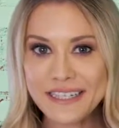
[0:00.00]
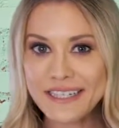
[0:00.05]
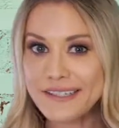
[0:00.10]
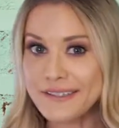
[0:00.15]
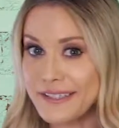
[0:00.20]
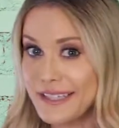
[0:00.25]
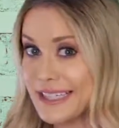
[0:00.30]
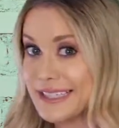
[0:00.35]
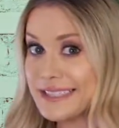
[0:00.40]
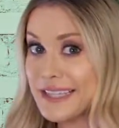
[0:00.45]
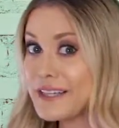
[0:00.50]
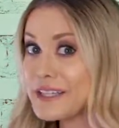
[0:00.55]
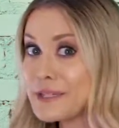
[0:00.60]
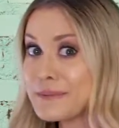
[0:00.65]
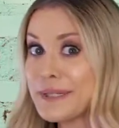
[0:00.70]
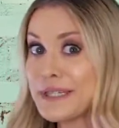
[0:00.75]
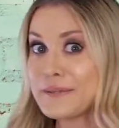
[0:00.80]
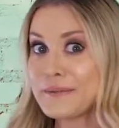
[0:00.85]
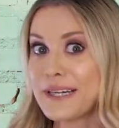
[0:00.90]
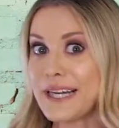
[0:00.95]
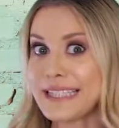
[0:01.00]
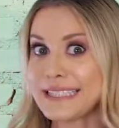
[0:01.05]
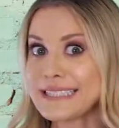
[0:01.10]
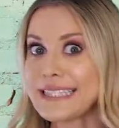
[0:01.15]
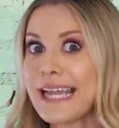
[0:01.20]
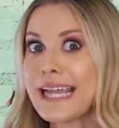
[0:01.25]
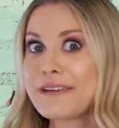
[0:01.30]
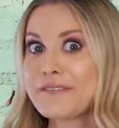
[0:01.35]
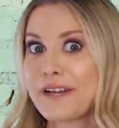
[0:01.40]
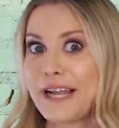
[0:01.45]
You can't tell anybody what I
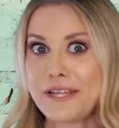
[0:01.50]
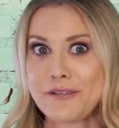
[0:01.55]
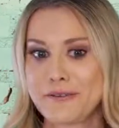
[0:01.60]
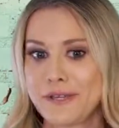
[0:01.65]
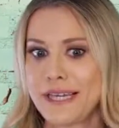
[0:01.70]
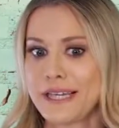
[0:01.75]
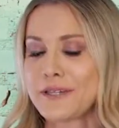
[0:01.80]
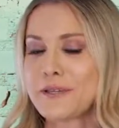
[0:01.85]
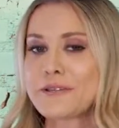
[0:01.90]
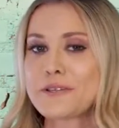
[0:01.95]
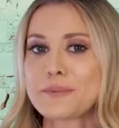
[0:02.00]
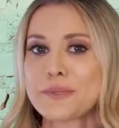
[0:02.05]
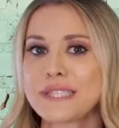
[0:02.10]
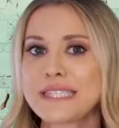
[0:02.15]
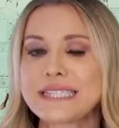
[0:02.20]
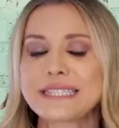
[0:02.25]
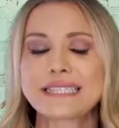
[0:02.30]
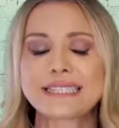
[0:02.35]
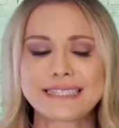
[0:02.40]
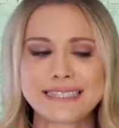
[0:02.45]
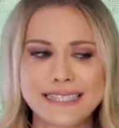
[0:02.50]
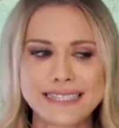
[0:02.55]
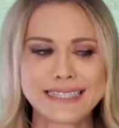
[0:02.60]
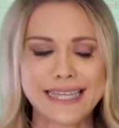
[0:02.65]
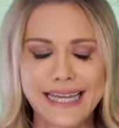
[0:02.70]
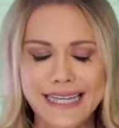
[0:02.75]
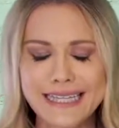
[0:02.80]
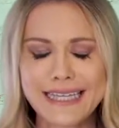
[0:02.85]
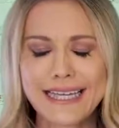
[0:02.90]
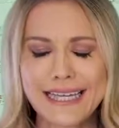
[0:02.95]
say, right? You can't go to the police. He's like,
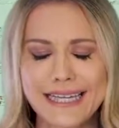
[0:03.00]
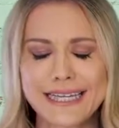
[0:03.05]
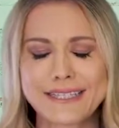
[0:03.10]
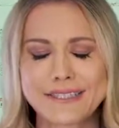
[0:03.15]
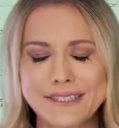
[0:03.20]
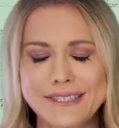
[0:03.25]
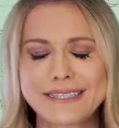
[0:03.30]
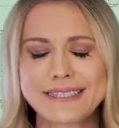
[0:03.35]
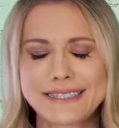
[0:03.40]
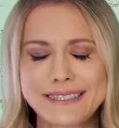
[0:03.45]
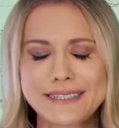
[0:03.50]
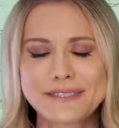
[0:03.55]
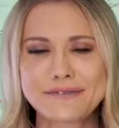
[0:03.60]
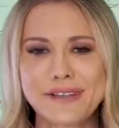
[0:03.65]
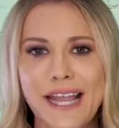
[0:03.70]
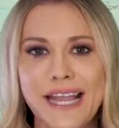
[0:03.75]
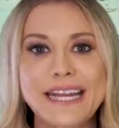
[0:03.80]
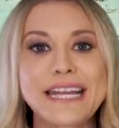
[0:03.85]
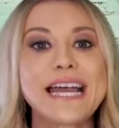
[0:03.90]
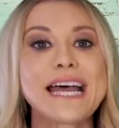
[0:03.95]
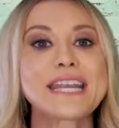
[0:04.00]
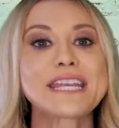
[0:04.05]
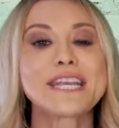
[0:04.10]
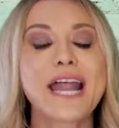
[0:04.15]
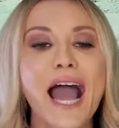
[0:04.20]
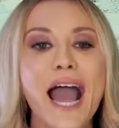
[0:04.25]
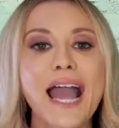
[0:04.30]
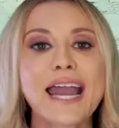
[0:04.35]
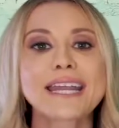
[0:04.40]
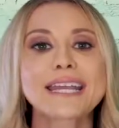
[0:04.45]
yeah, Kristen, it's fine.
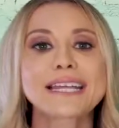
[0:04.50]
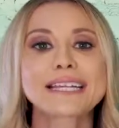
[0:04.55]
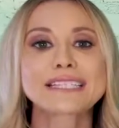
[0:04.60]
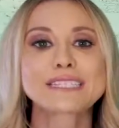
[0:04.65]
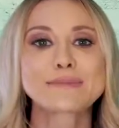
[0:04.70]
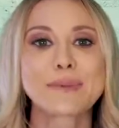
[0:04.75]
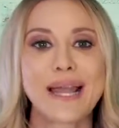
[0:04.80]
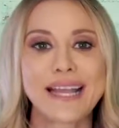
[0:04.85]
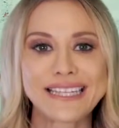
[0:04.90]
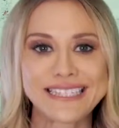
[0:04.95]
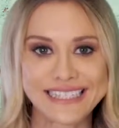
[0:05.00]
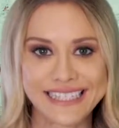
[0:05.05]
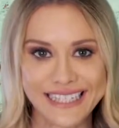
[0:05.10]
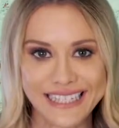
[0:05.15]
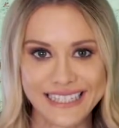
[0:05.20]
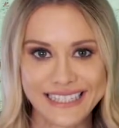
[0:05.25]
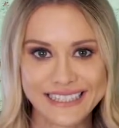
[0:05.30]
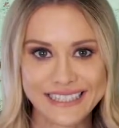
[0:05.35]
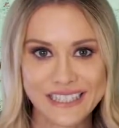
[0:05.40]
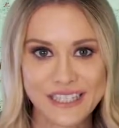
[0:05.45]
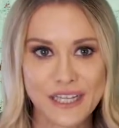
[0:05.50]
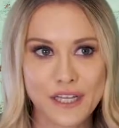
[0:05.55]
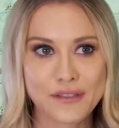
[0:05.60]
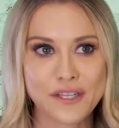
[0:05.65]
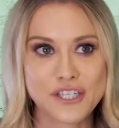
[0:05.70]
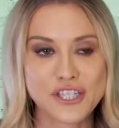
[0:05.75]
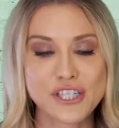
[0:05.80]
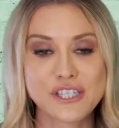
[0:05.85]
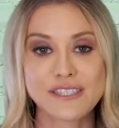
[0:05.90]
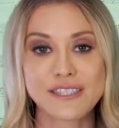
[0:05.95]
Not expecting that
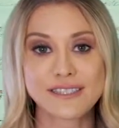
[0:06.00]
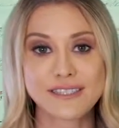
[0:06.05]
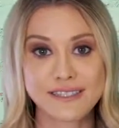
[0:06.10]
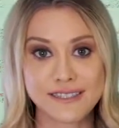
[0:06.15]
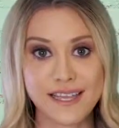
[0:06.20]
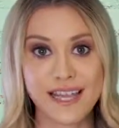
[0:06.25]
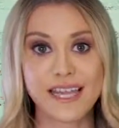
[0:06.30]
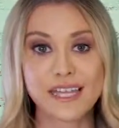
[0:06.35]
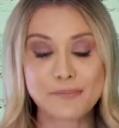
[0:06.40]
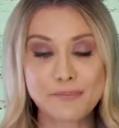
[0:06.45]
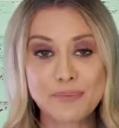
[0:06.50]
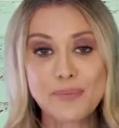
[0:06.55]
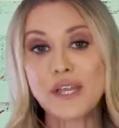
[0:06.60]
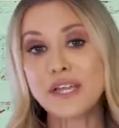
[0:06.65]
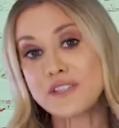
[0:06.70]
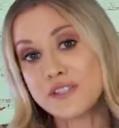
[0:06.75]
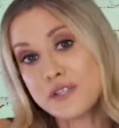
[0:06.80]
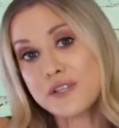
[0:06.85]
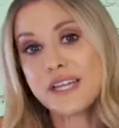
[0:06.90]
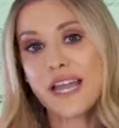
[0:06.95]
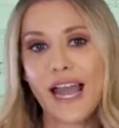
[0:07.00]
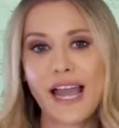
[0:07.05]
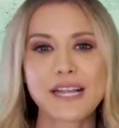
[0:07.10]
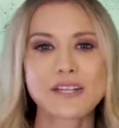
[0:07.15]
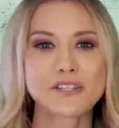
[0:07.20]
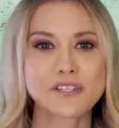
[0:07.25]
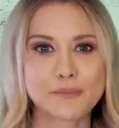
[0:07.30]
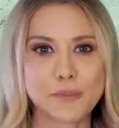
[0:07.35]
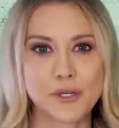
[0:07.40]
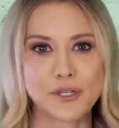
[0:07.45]
she's going to say, so yeah, I
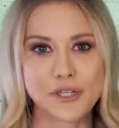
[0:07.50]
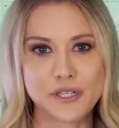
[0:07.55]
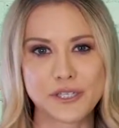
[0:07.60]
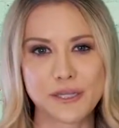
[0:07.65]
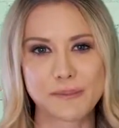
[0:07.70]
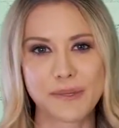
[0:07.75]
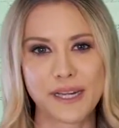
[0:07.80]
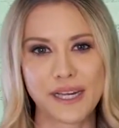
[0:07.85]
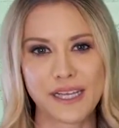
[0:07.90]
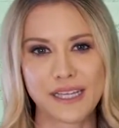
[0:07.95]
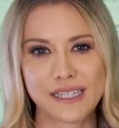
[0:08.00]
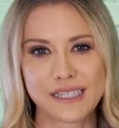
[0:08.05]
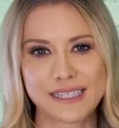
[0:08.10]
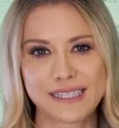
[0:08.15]
just murdered somebody.